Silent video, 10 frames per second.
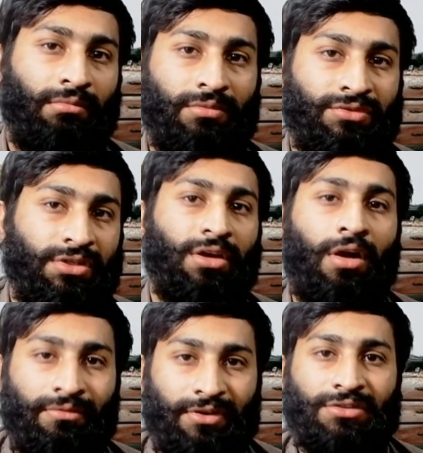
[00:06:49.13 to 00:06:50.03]
year
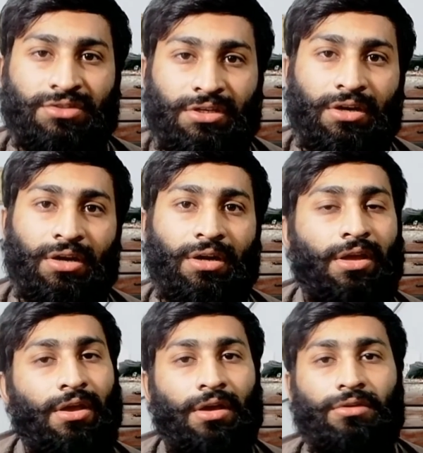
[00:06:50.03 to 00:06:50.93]
after year
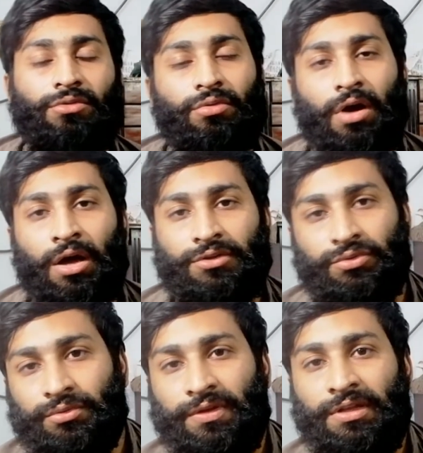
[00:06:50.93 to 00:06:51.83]
you are
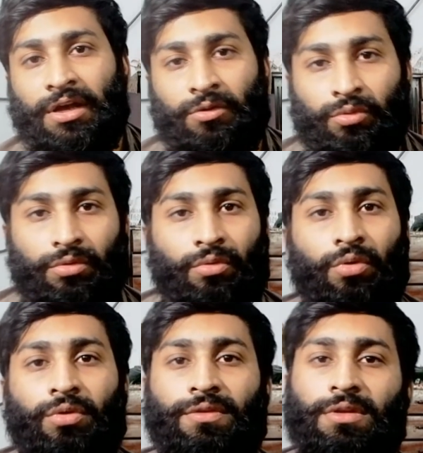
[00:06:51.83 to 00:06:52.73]
using the
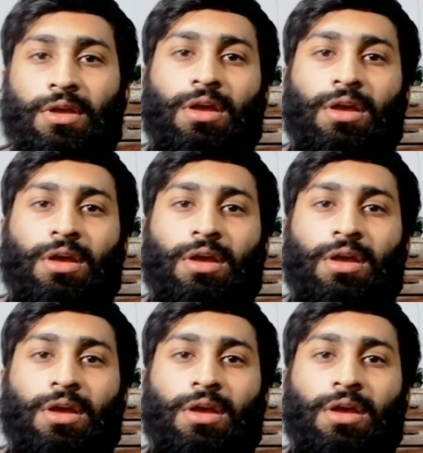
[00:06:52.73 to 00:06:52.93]
glucose,